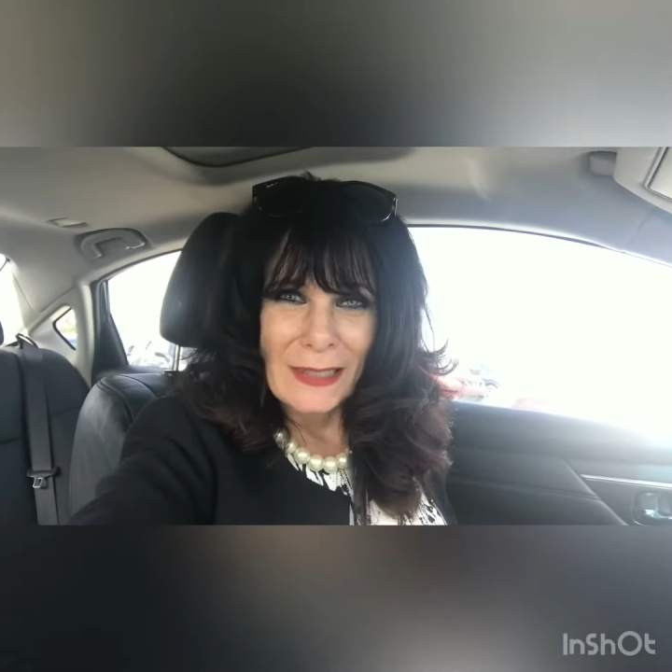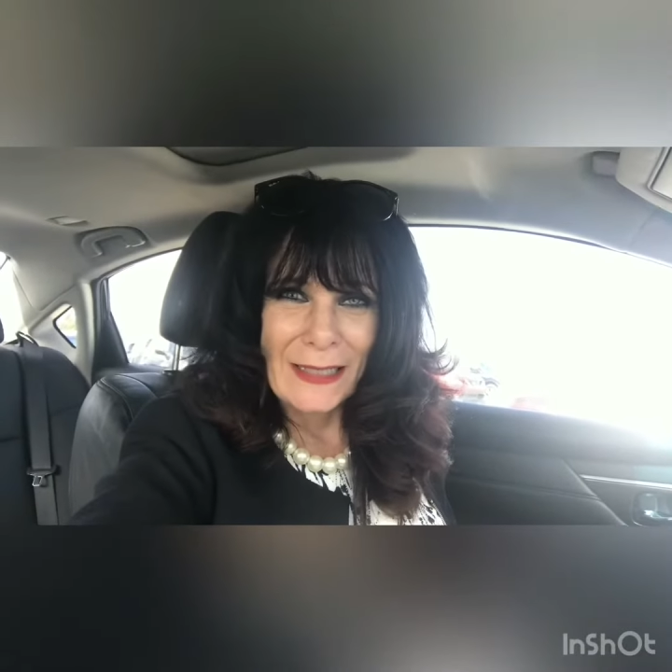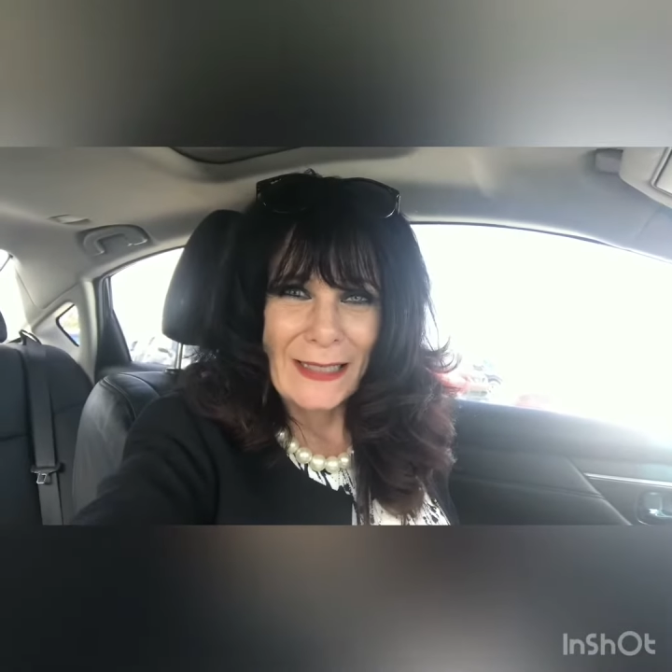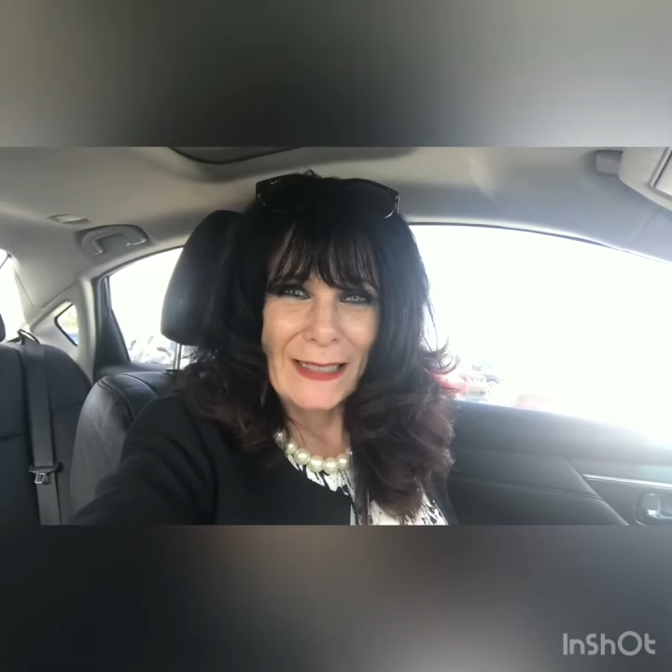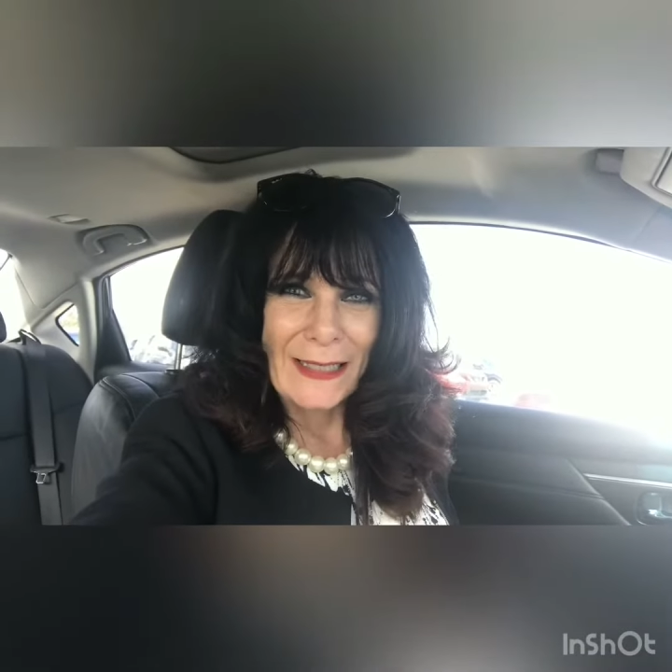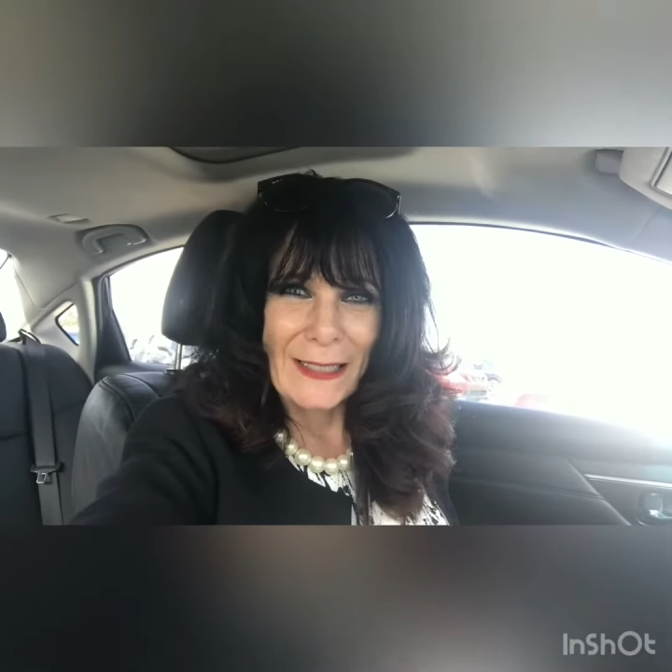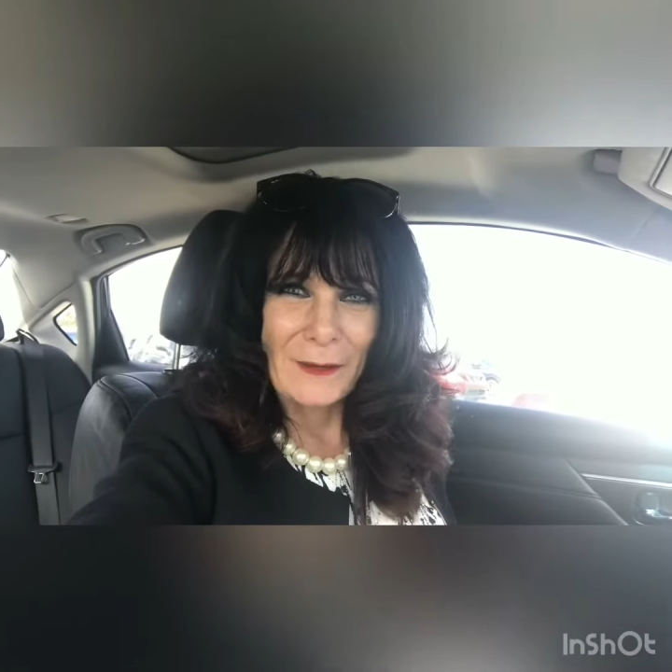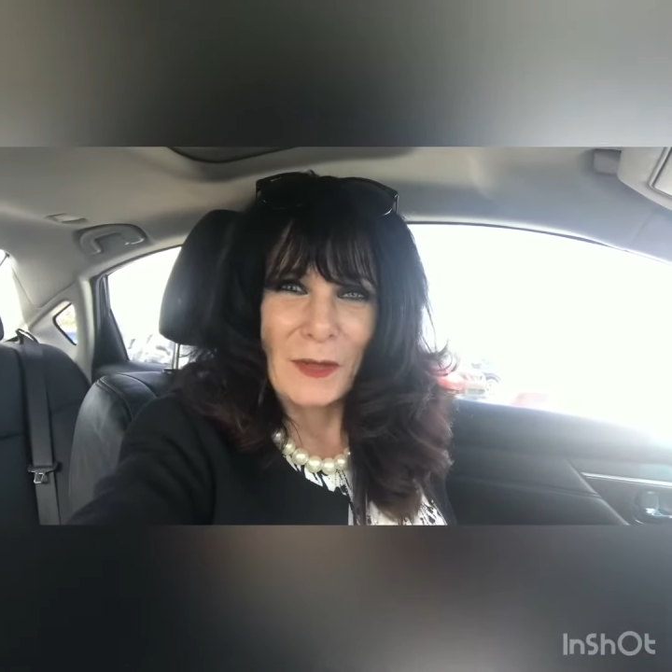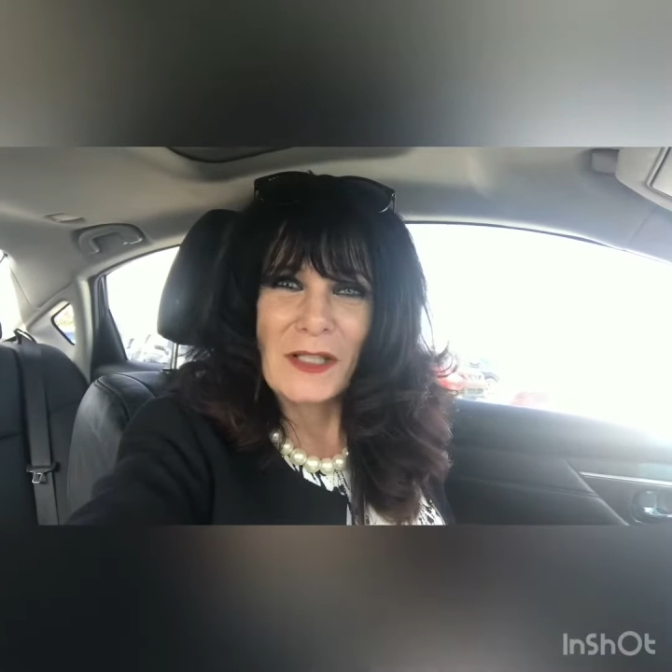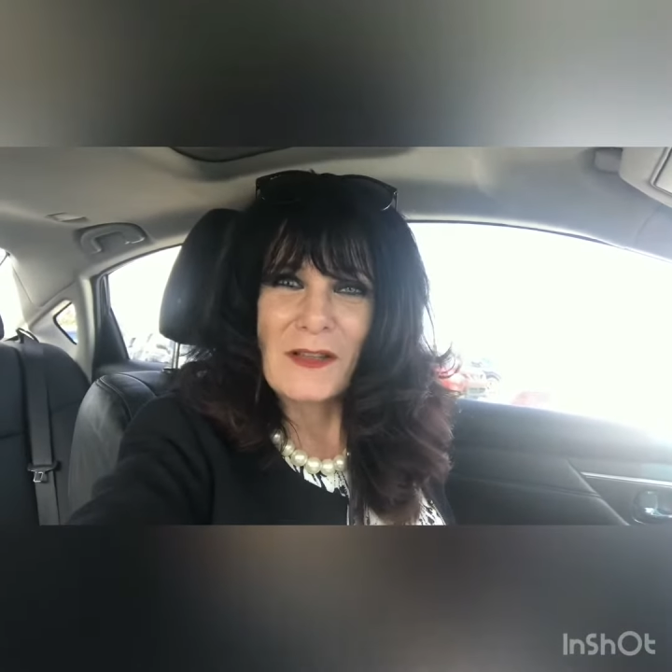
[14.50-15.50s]

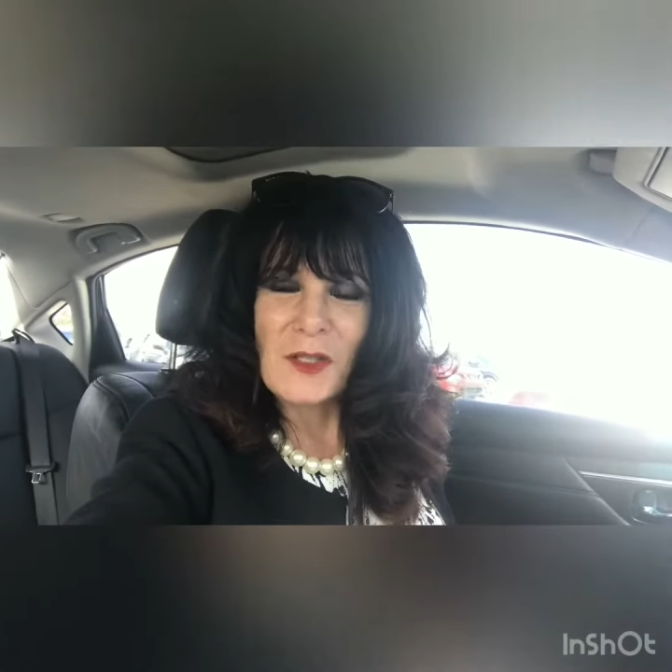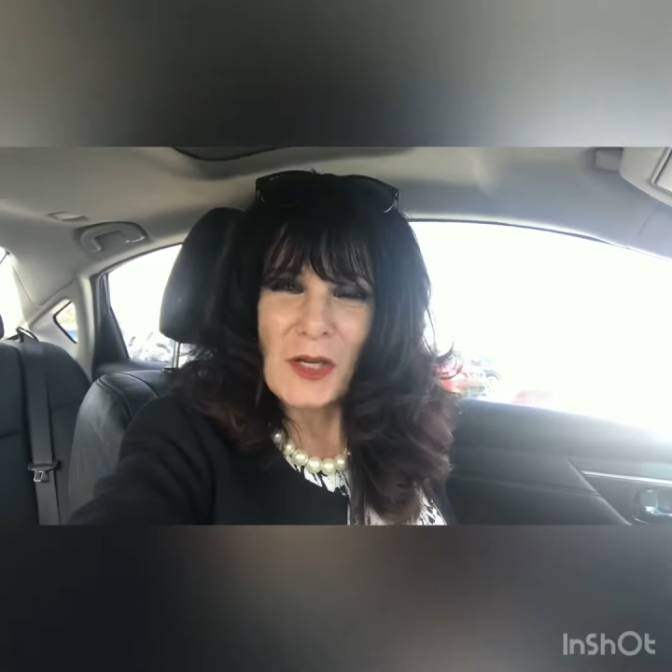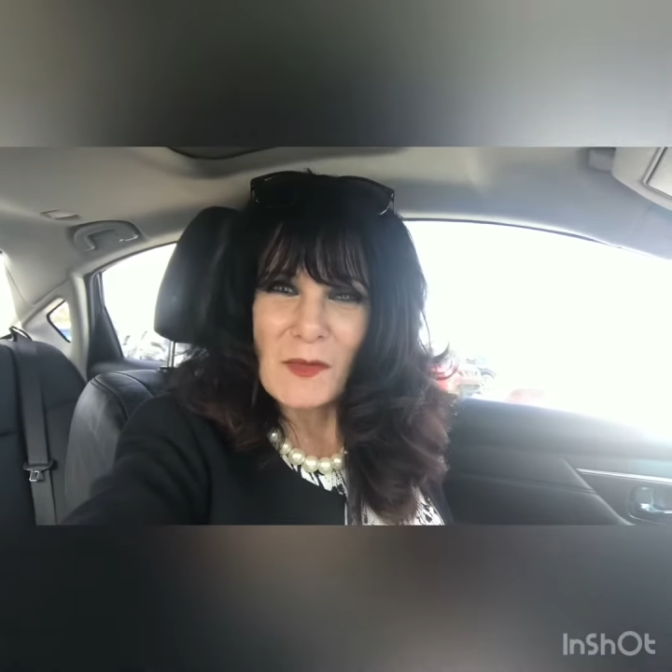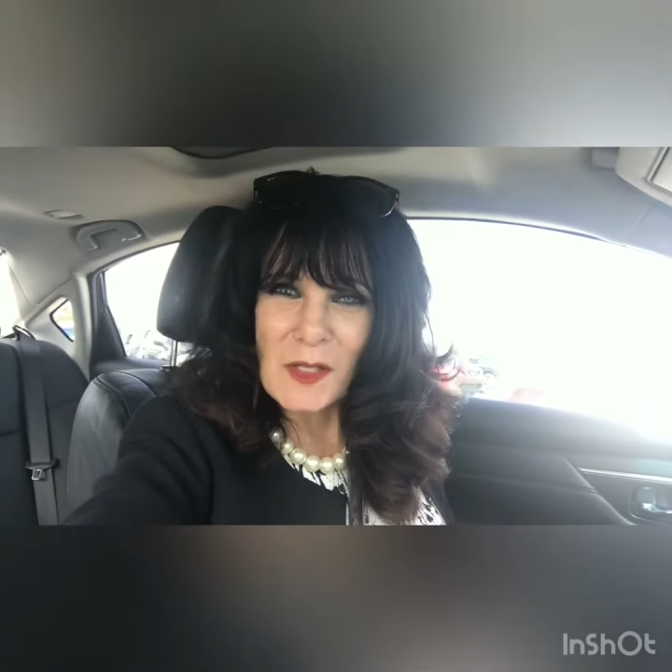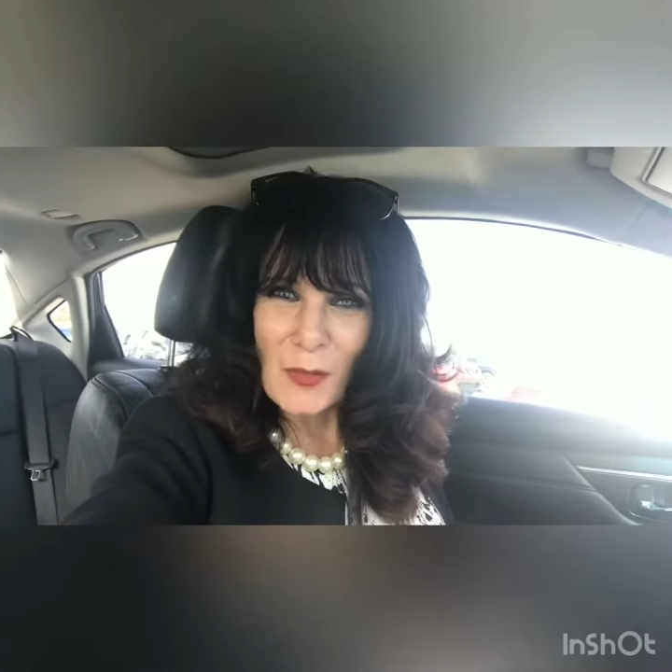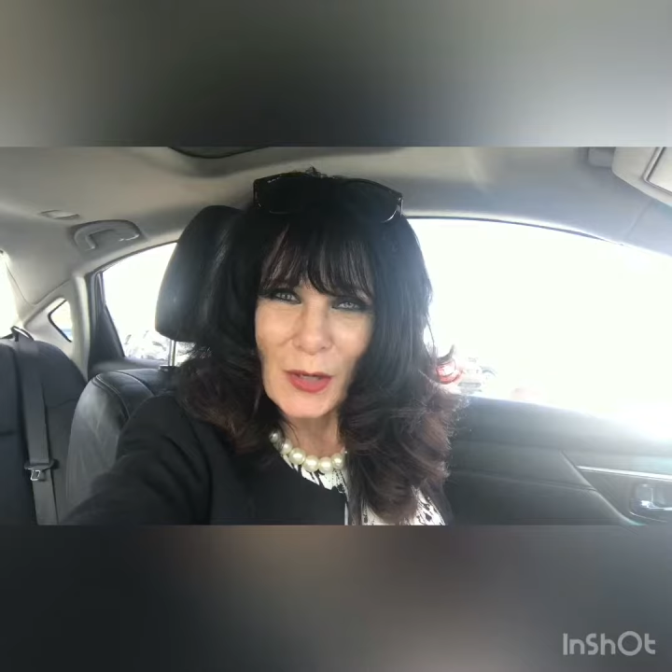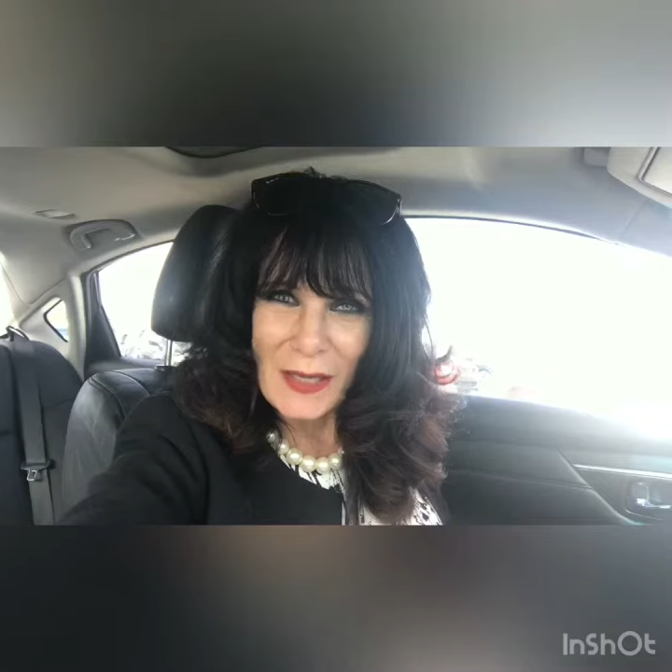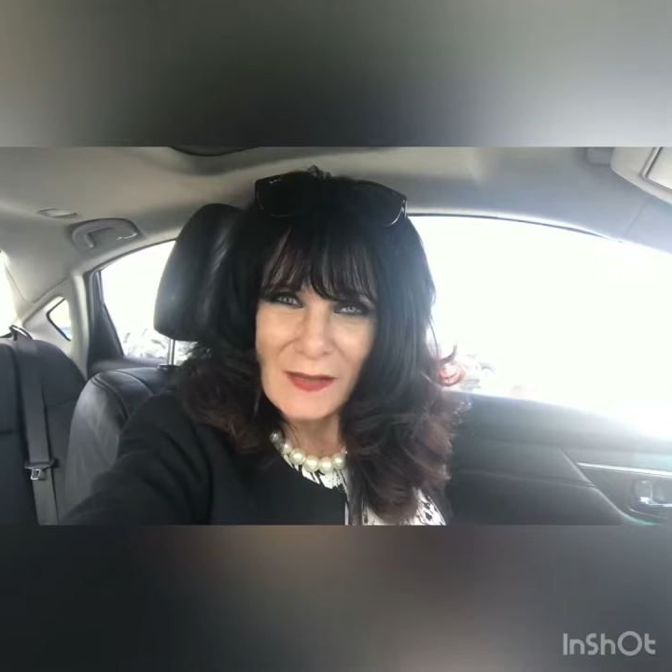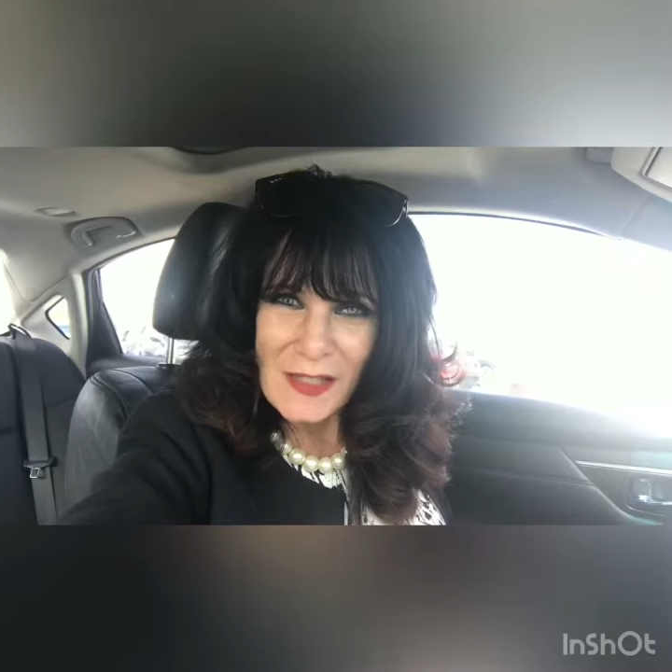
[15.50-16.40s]
I went to the gym this morning